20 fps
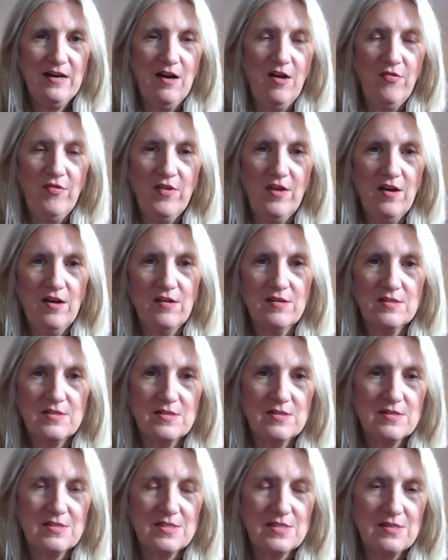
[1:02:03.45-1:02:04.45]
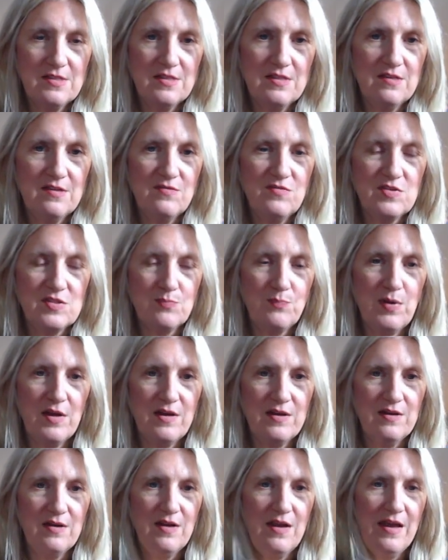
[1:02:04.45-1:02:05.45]
on the sleeves,
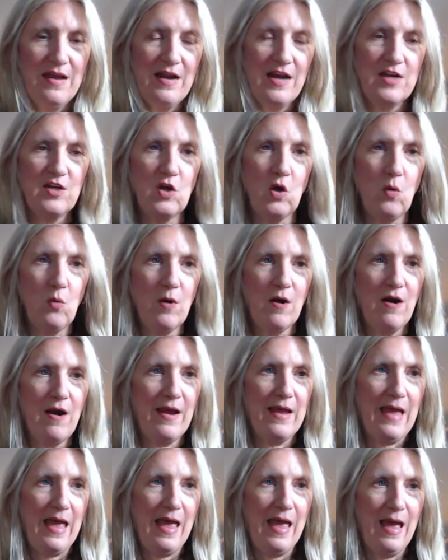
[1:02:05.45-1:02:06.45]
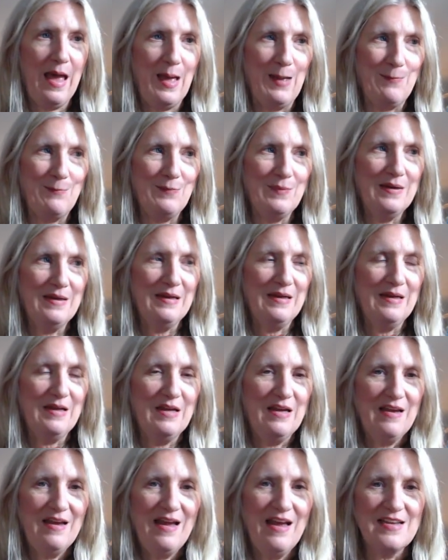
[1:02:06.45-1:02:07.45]
but, and I know where I am
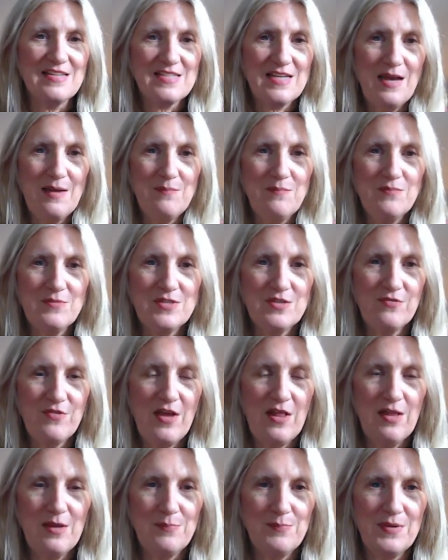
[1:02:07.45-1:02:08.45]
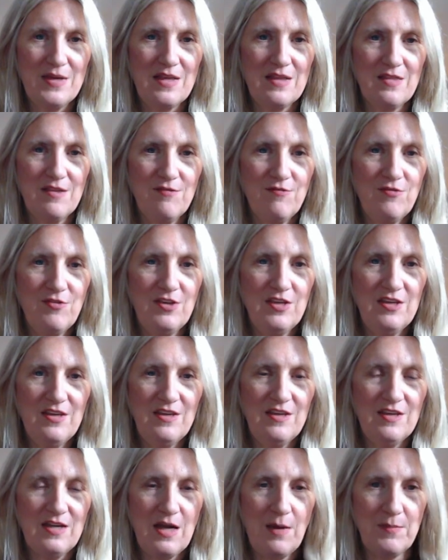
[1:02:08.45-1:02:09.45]
as I'm developing the
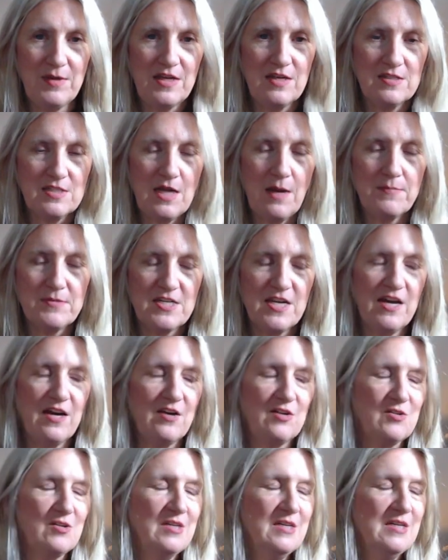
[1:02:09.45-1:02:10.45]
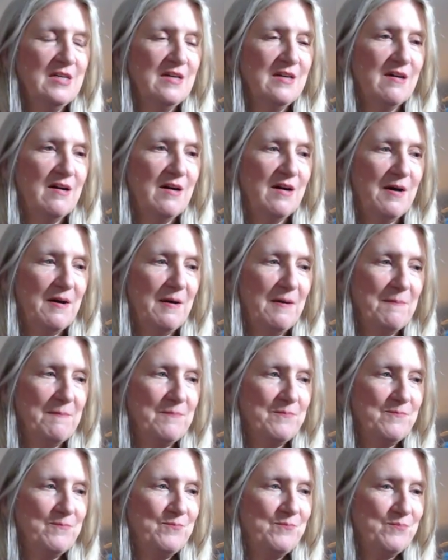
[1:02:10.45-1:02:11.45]
V coming top down.
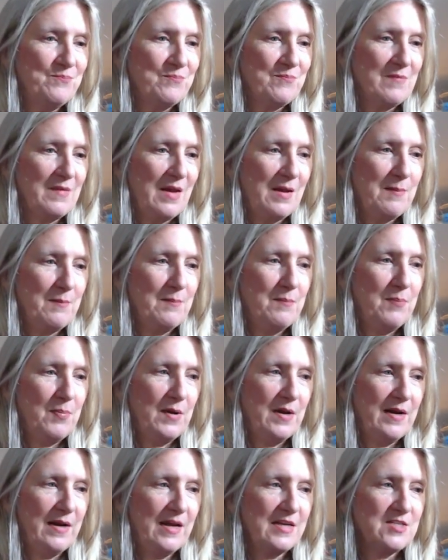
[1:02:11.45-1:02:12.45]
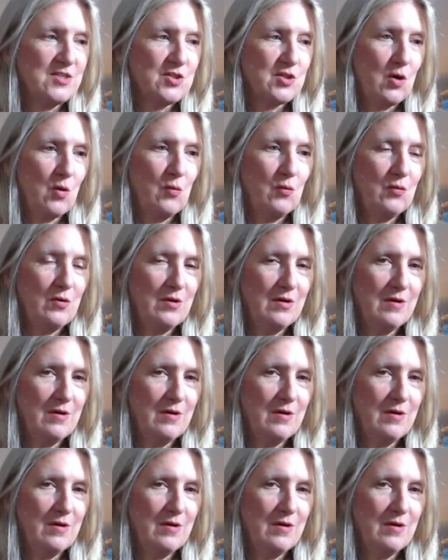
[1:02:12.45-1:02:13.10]
Um, but I don't